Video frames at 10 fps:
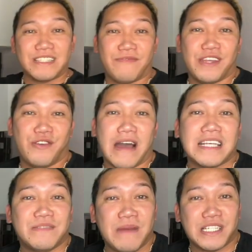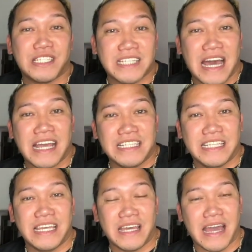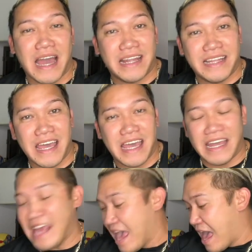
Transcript: video as much as I did.